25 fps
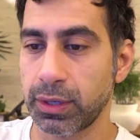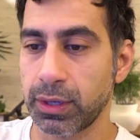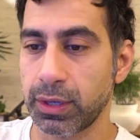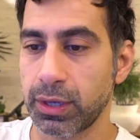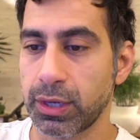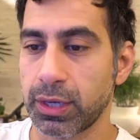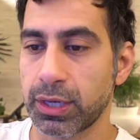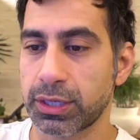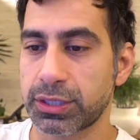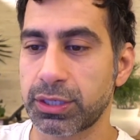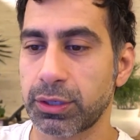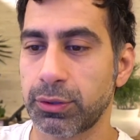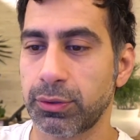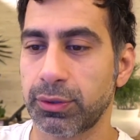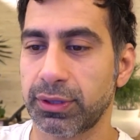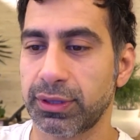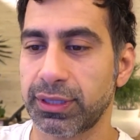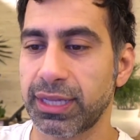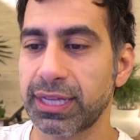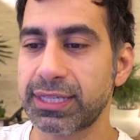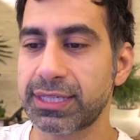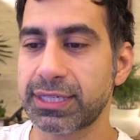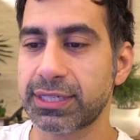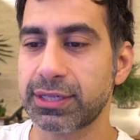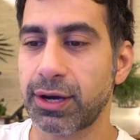So
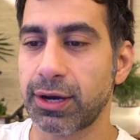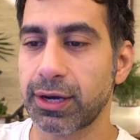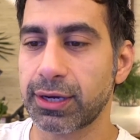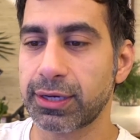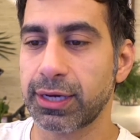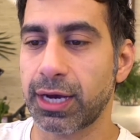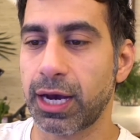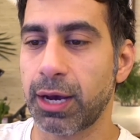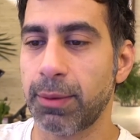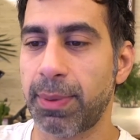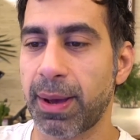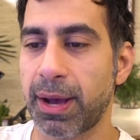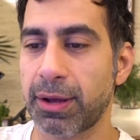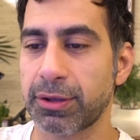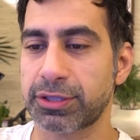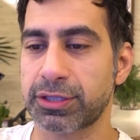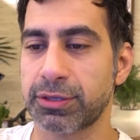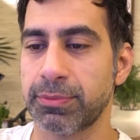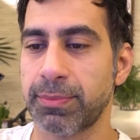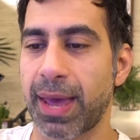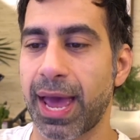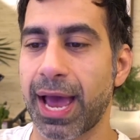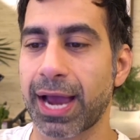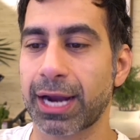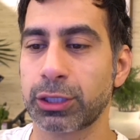let's talk about some
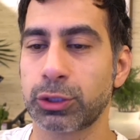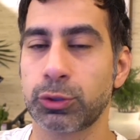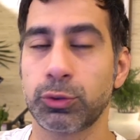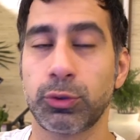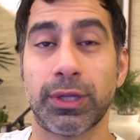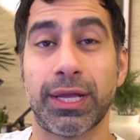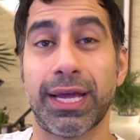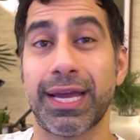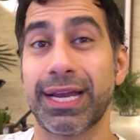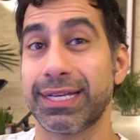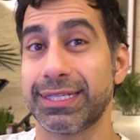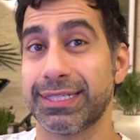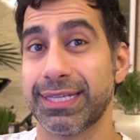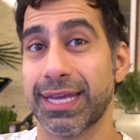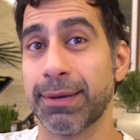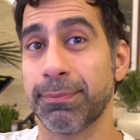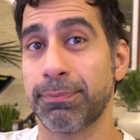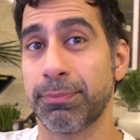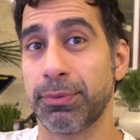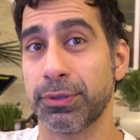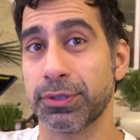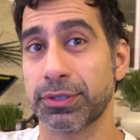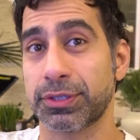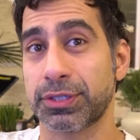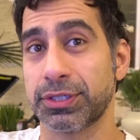actual
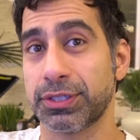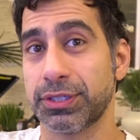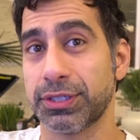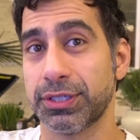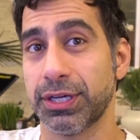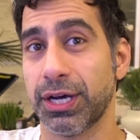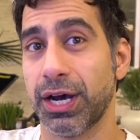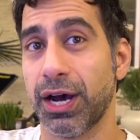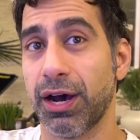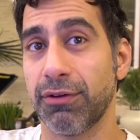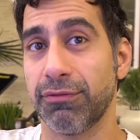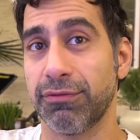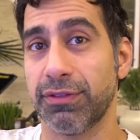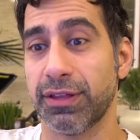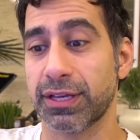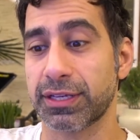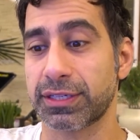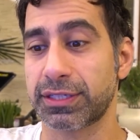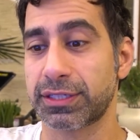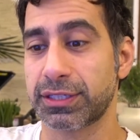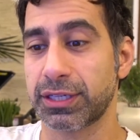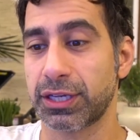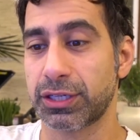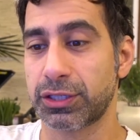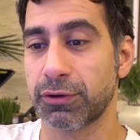examples of
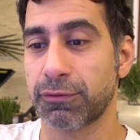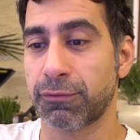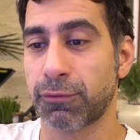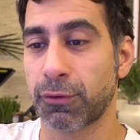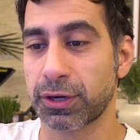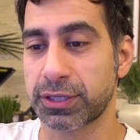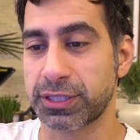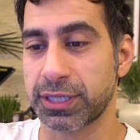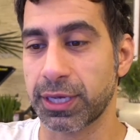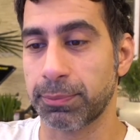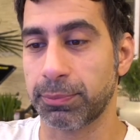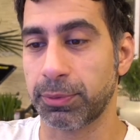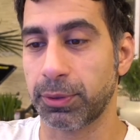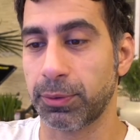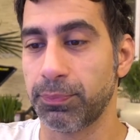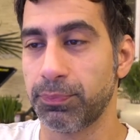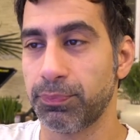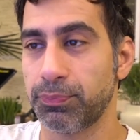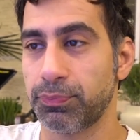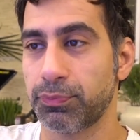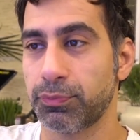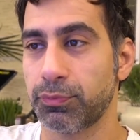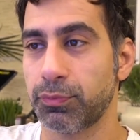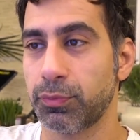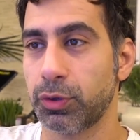this. So for example,
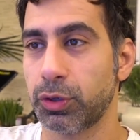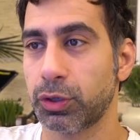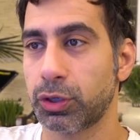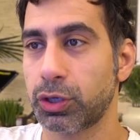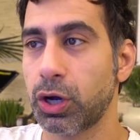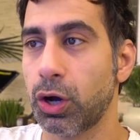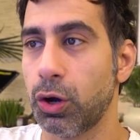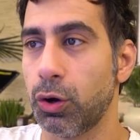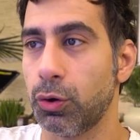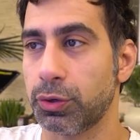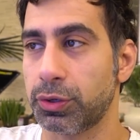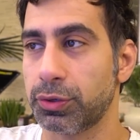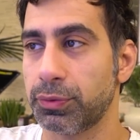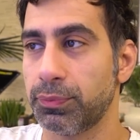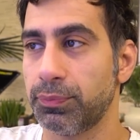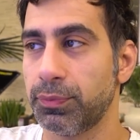code.